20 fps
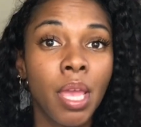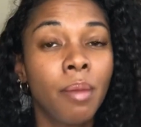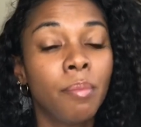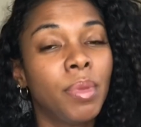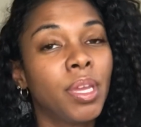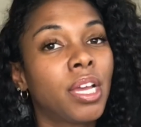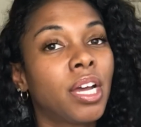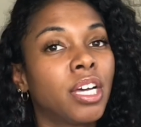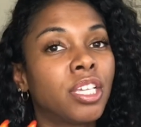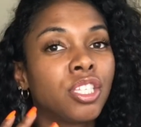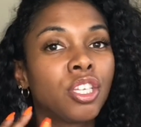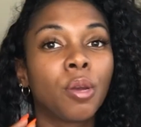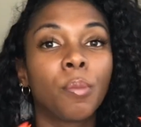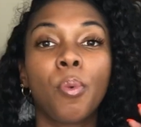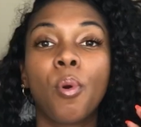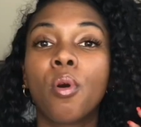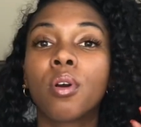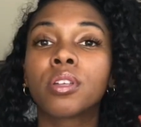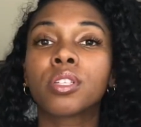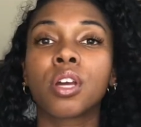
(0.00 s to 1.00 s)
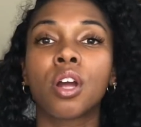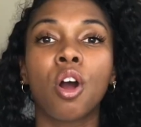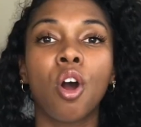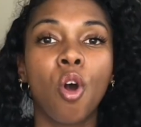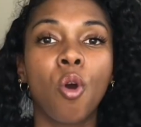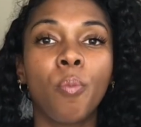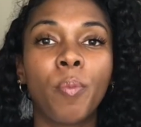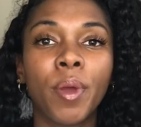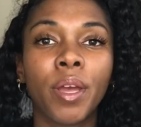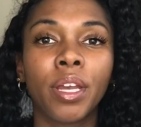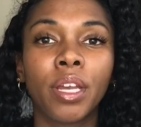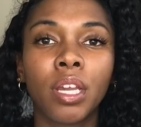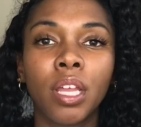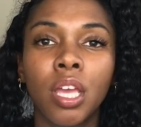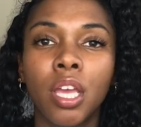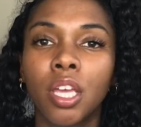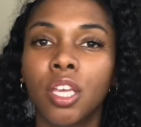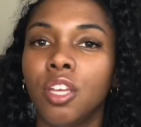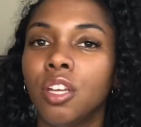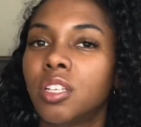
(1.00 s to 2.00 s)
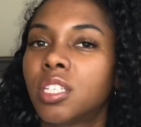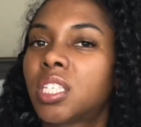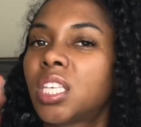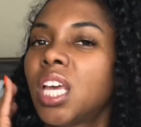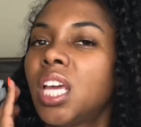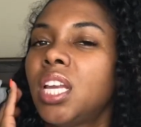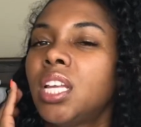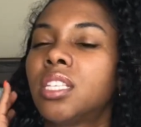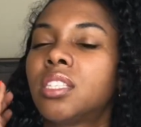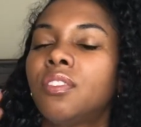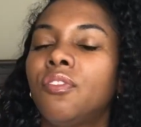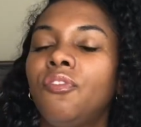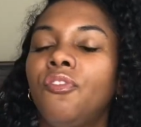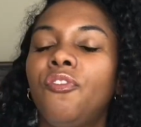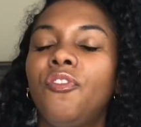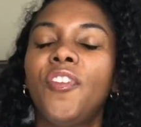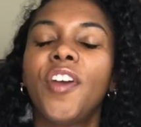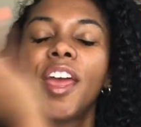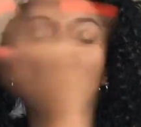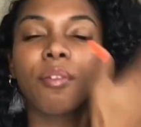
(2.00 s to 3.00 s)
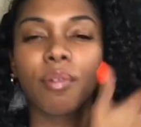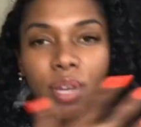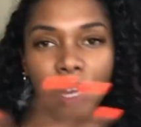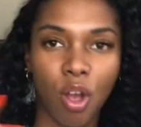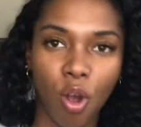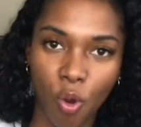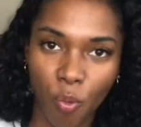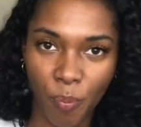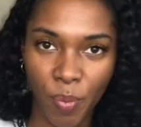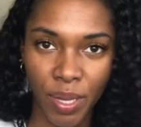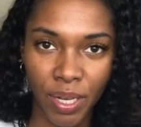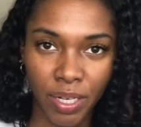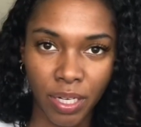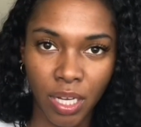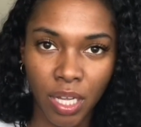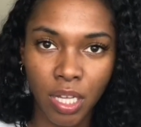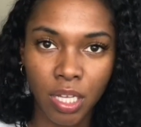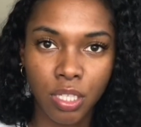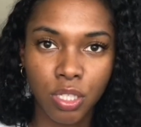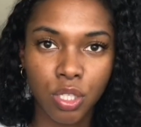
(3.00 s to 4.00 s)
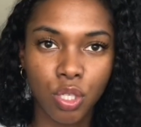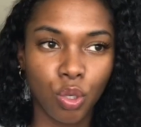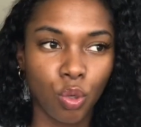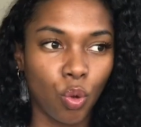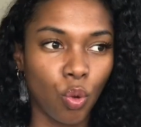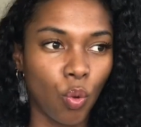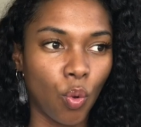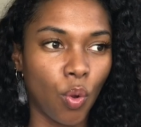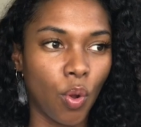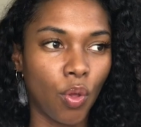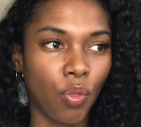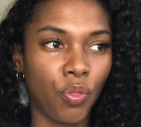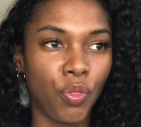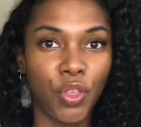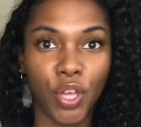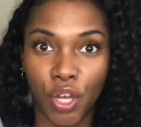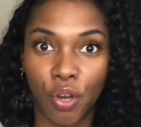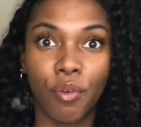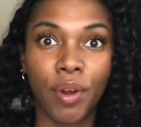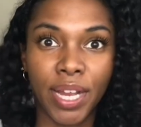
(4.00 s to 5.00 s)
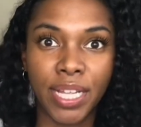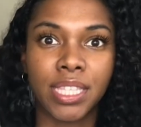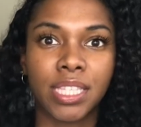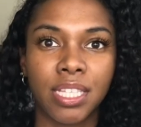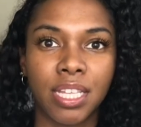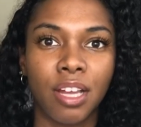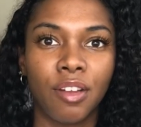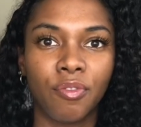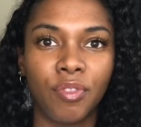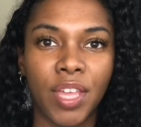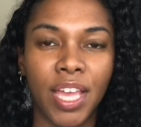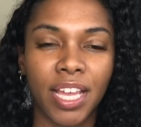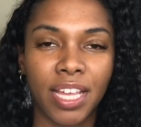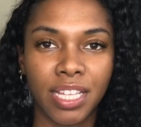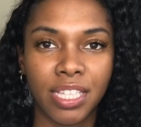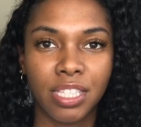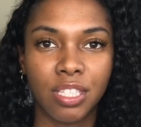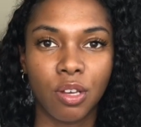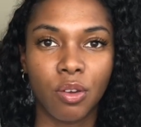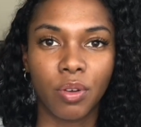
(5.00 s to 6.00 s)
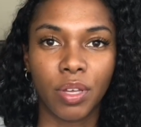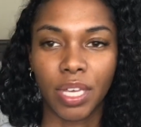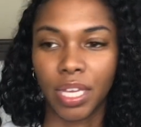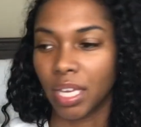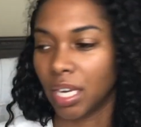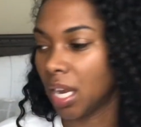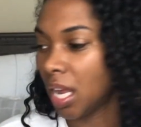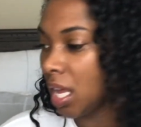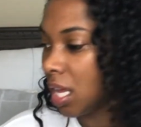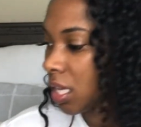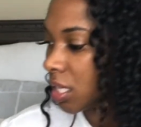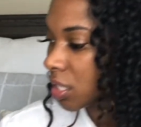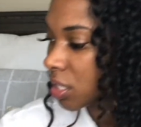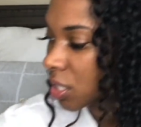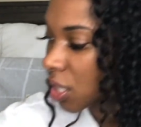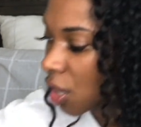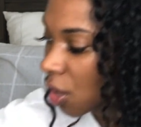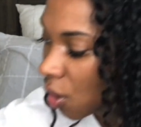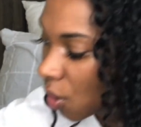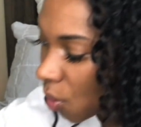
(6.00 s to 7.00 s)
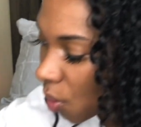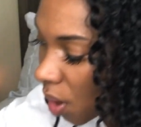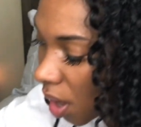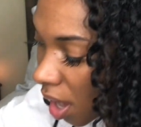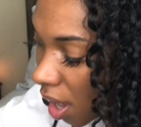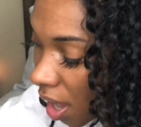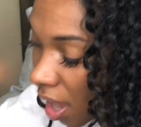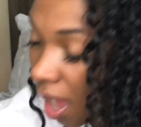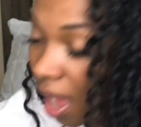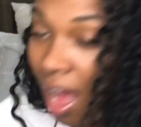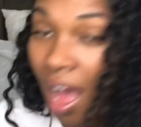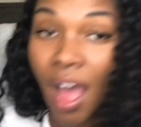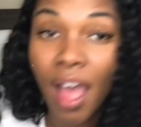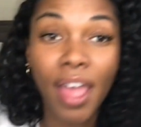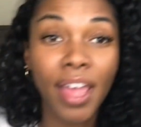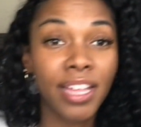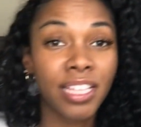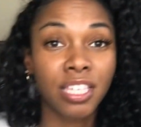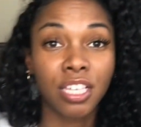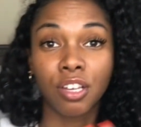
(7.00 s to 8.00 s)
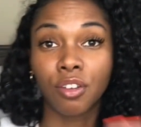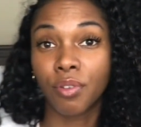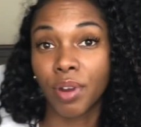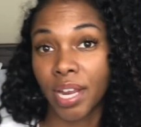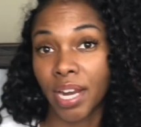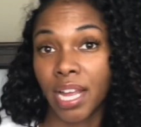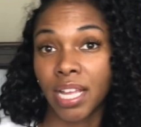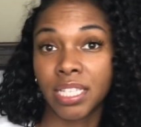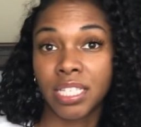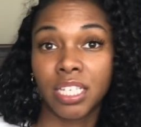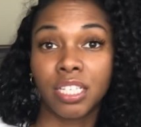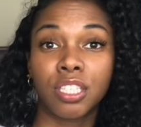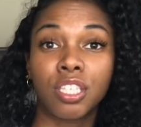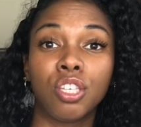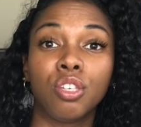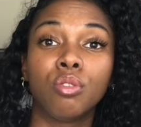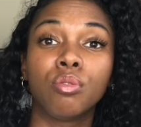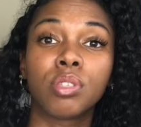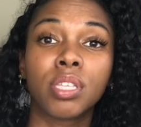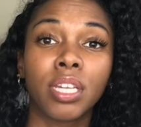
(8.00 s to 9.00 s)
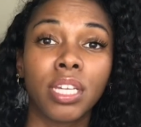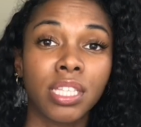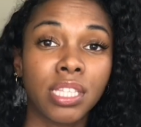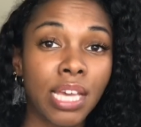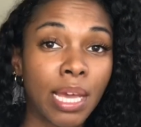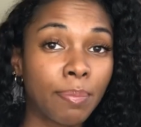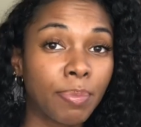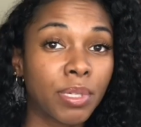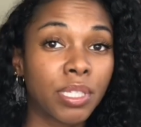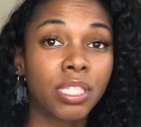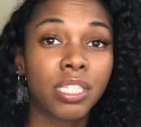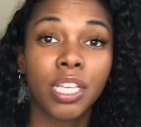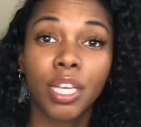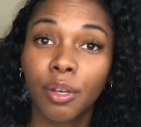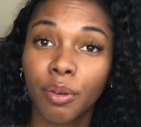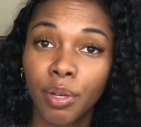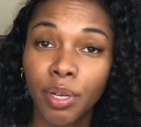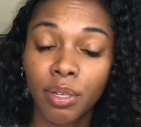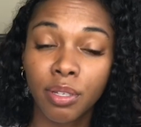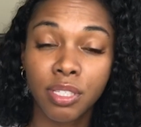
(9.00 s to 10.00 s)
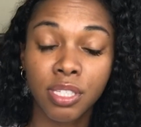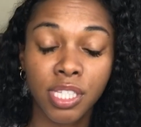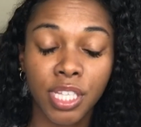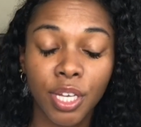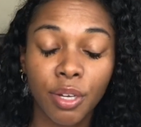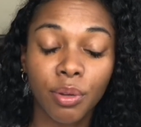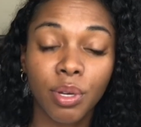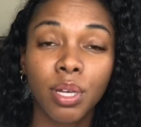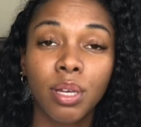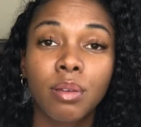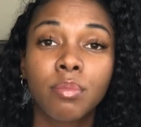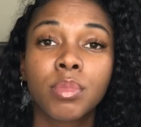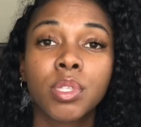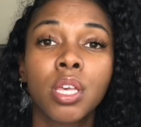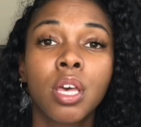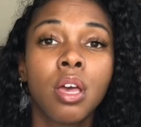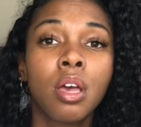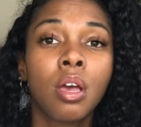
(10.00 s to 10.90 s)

because your pores are open. Your skin is very open to the great stuff that can soak in. So uh, it's a great idea to use any type of serum, serums,